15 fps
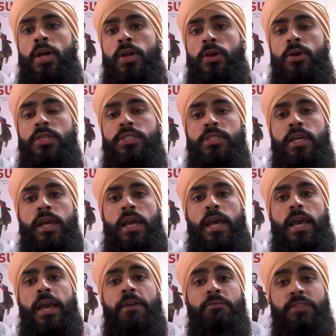Because
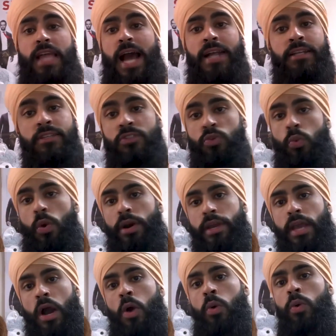if that doesn't work
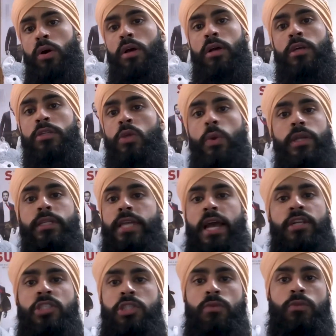out, your
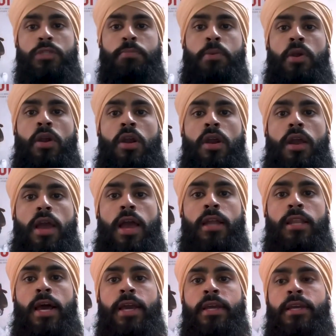intention was pure, and
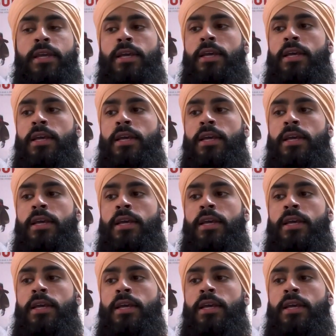like,